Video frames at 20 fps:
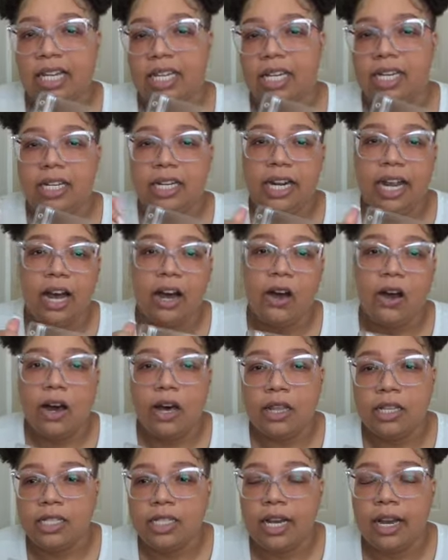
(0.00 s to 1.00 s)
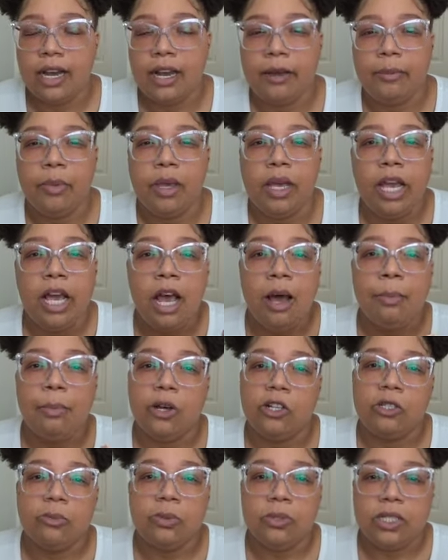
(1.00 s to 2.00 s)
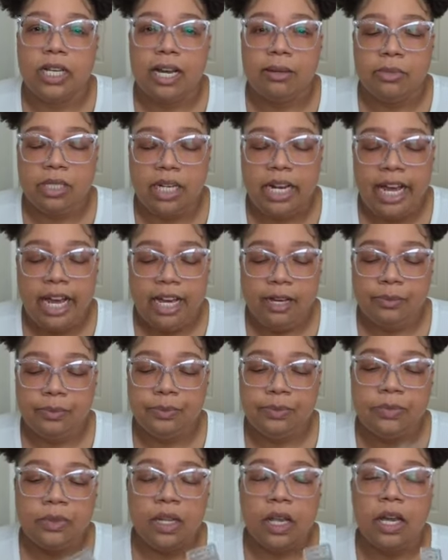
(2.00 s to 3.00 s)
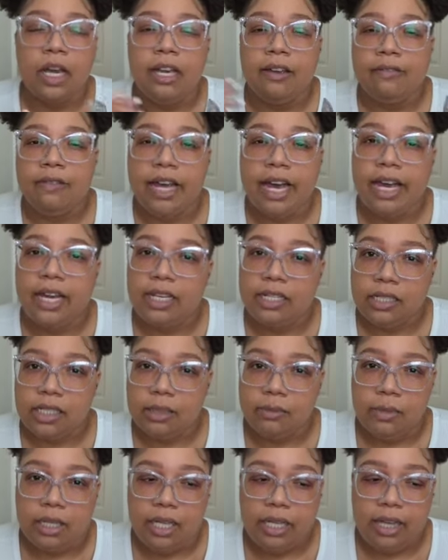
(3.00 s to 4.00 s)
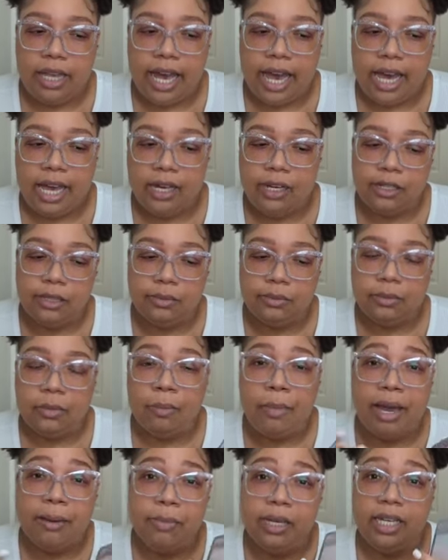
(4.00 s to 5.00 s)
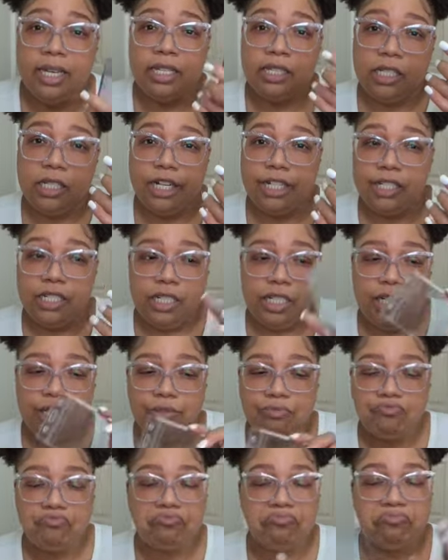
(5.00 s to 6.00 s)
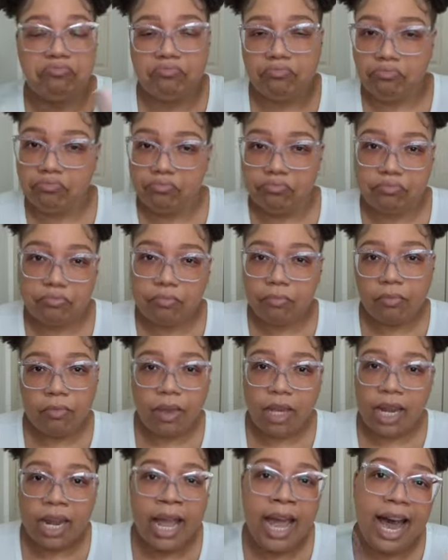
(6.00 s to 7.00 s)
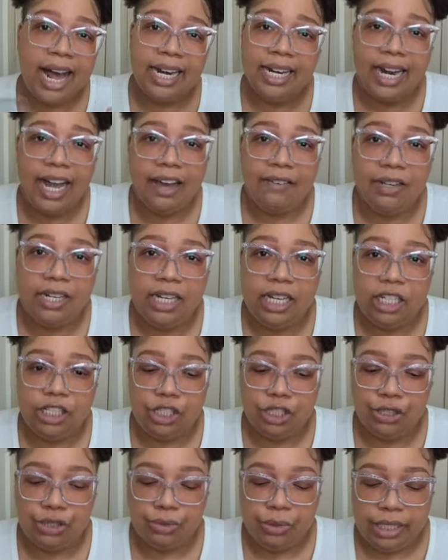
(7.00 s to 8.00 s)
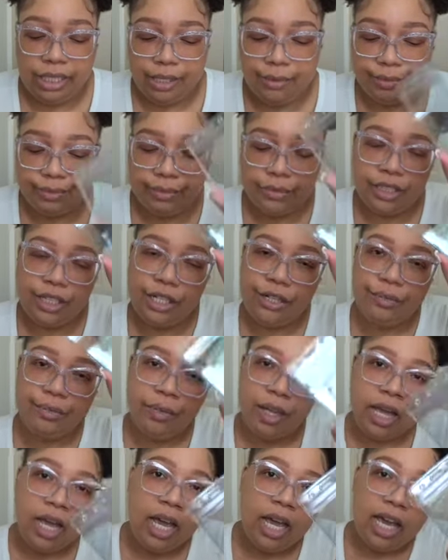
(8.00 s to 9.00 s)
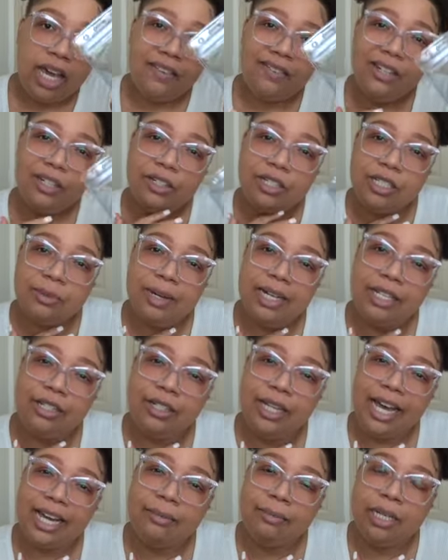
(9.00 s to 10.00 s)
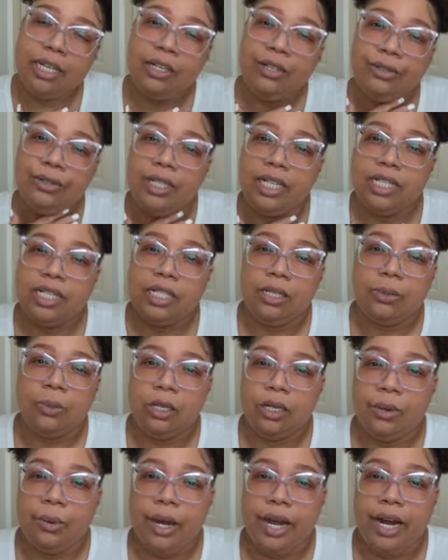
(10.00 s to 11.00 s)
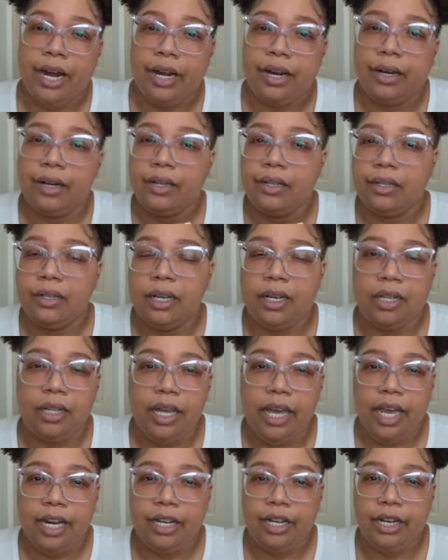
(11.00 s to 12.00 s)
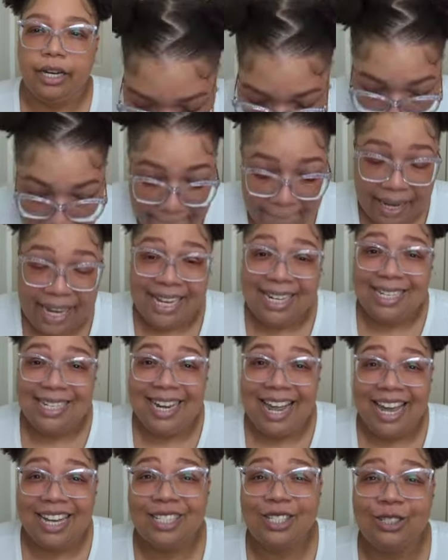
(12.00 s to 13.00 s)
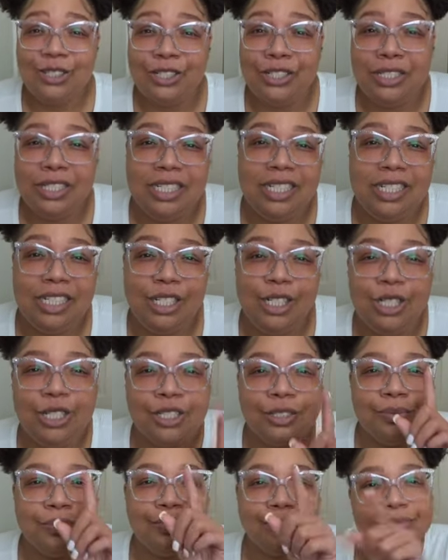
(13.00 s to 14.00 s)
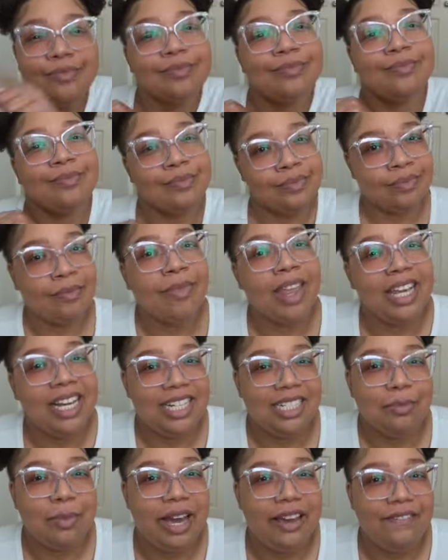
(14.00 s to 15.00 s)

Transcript: it in and out all the time, multiple times a day. If that is something that might be a concern to you, I didn't have any issues with it. So if you're somebody like me who doesn't want to wear a lanyard, my next cruise essential is